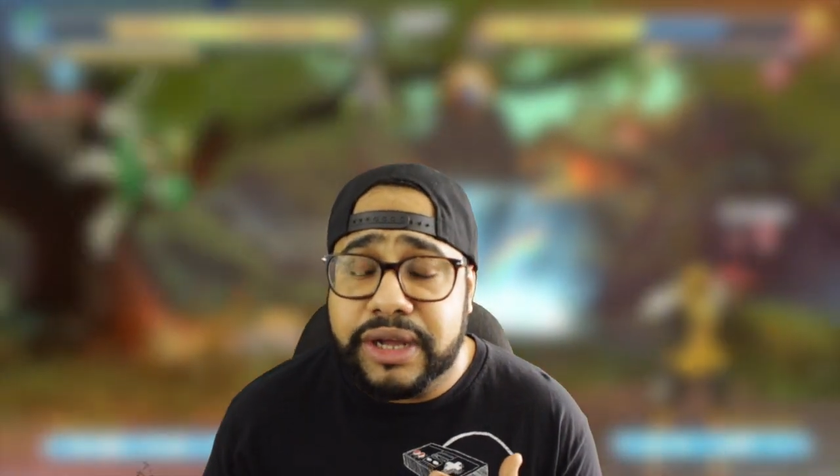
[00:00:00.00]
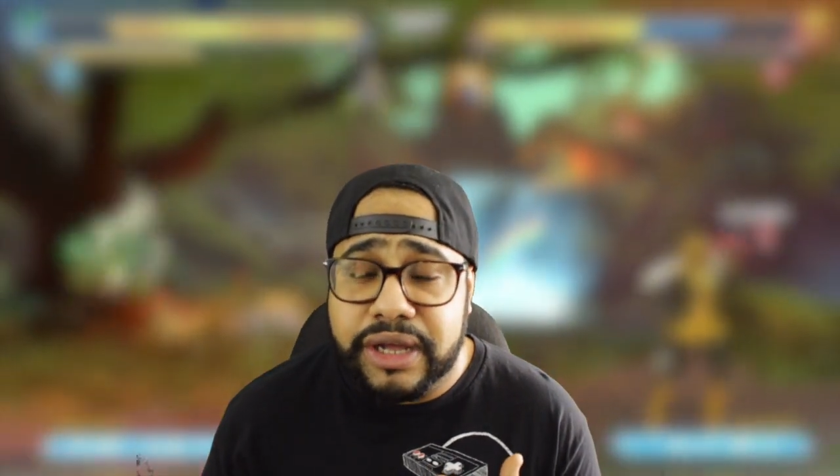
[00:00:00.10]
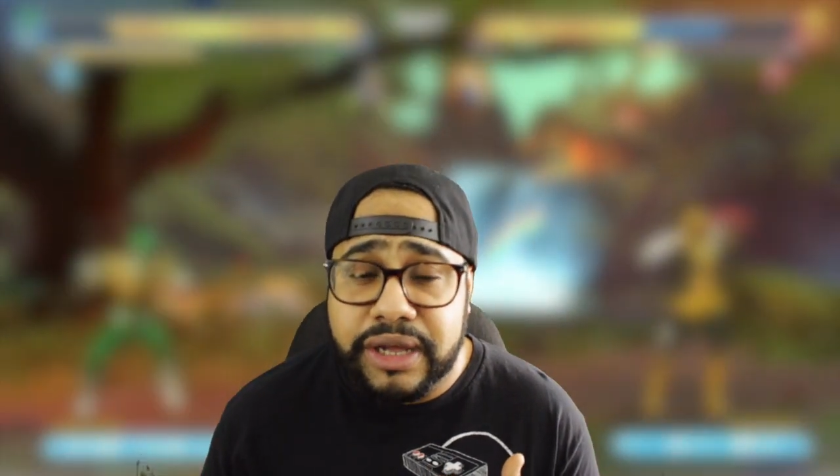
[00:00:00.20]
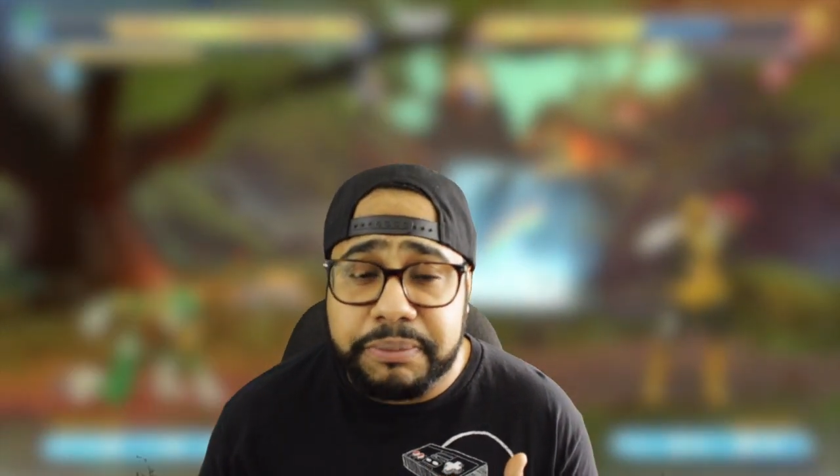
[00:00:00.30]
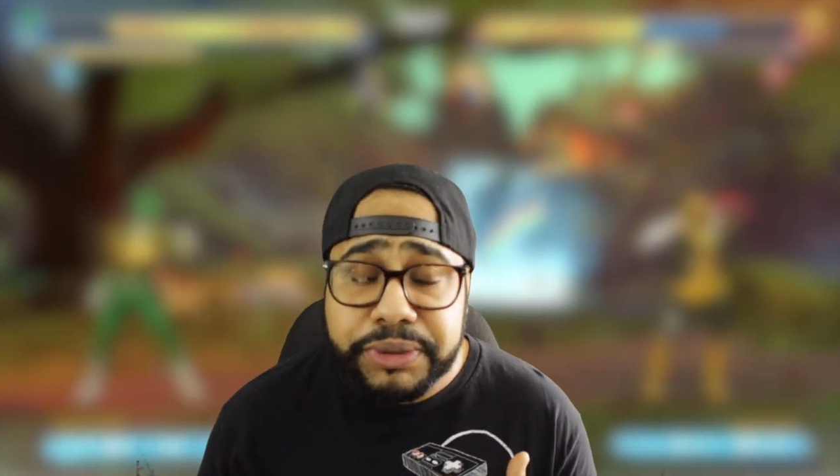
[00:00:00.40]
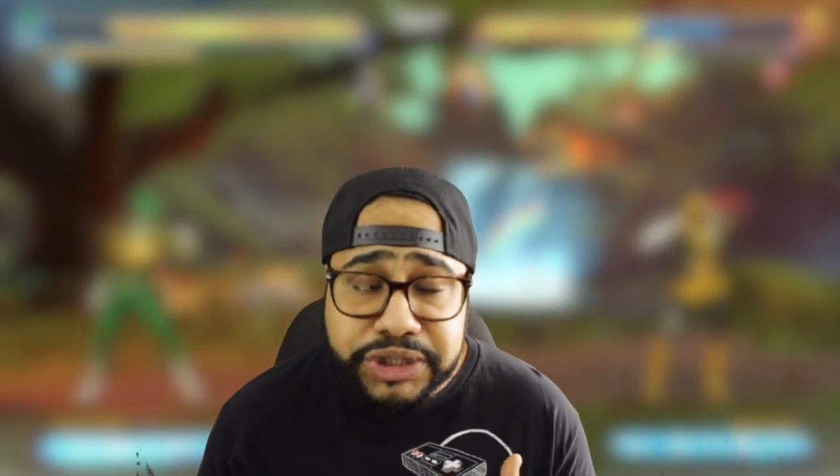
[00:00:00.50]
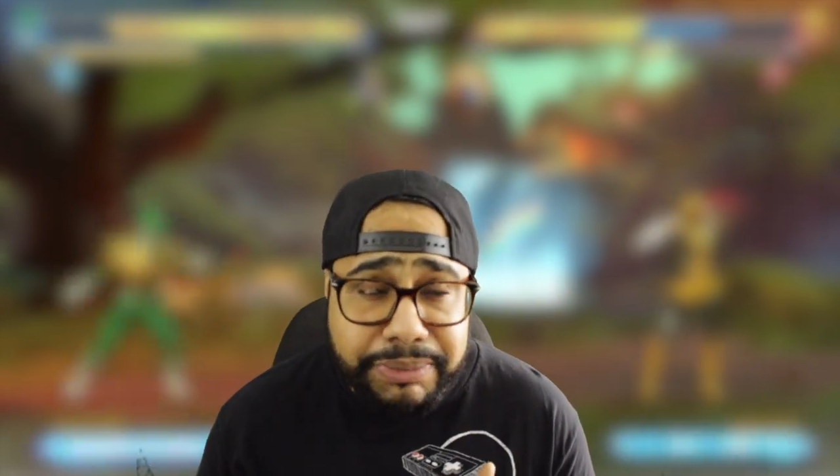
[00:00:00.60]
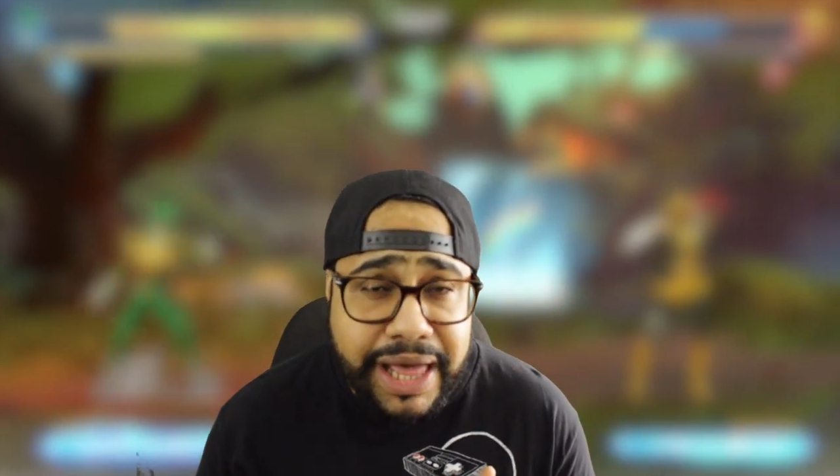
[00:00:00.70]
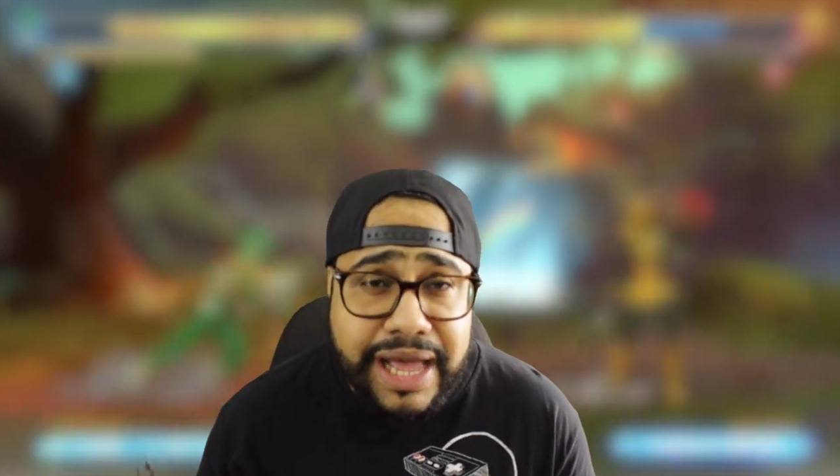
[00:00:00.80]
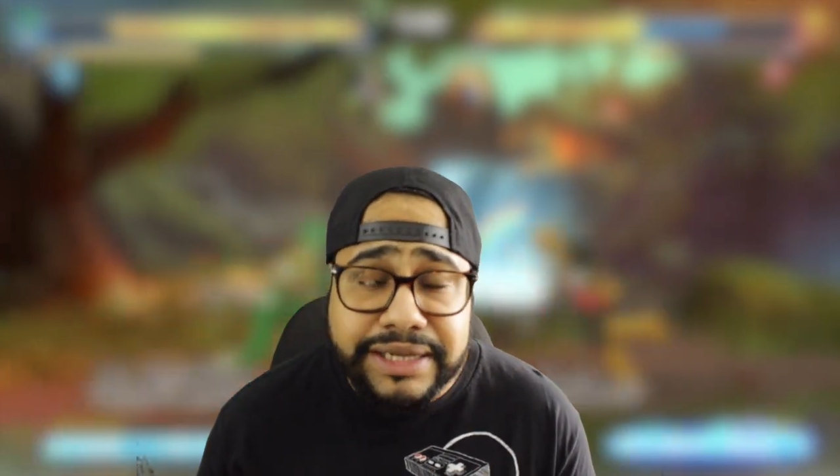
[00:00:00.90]

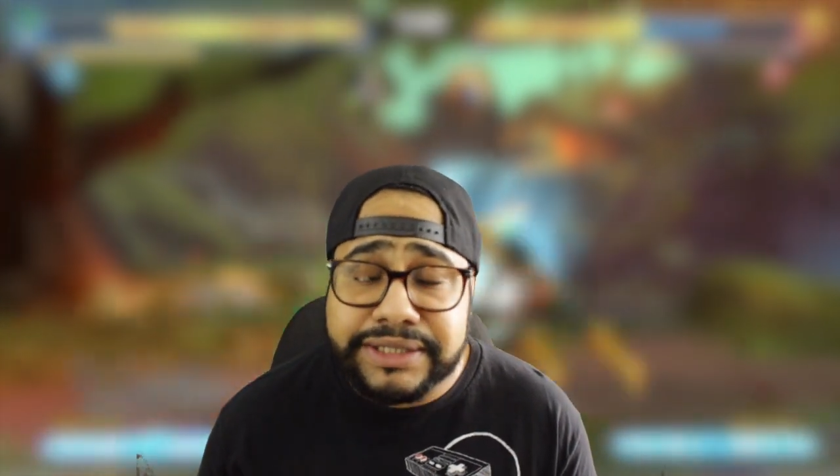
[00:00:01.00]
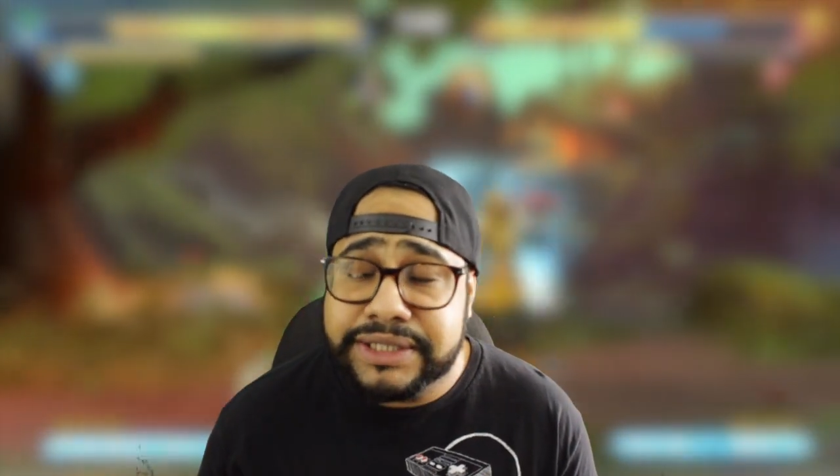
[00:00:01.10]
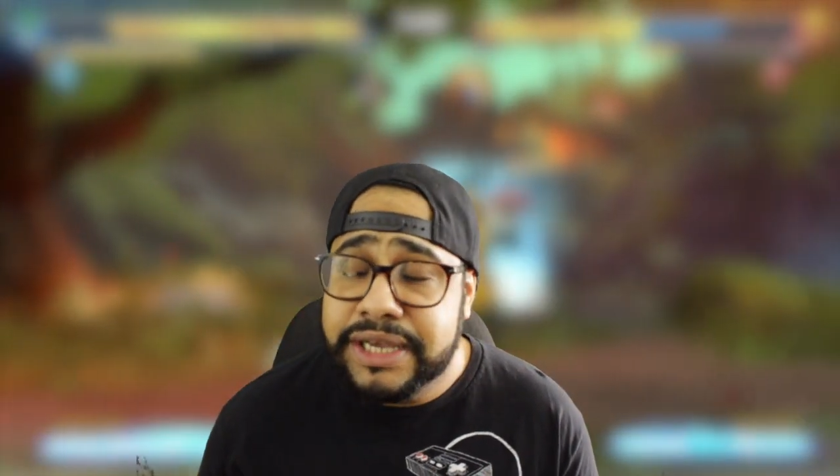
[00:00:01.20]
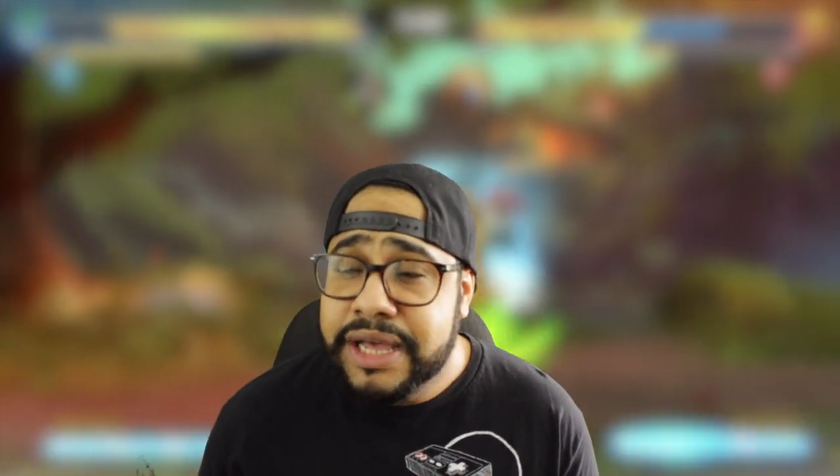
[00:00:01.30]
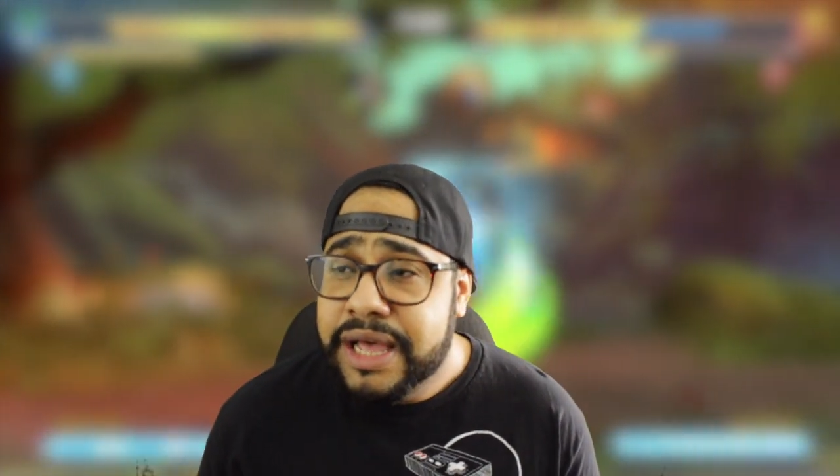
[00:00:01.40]
blocks.